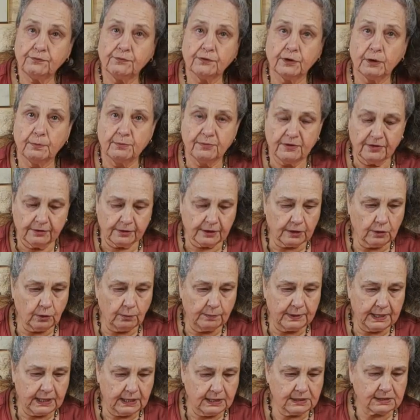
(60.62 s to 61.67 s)
for a
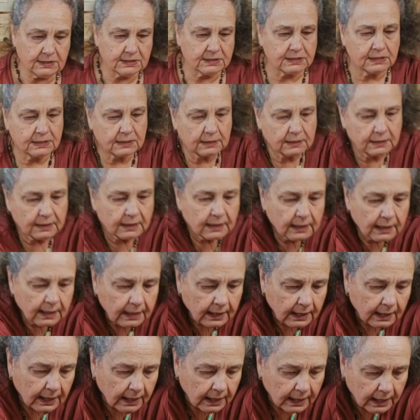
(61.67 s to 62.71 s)
vertical piece
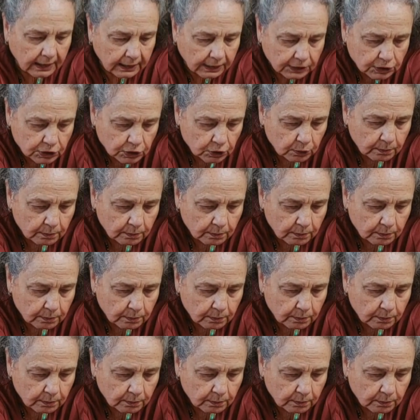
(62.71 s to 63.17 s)
and a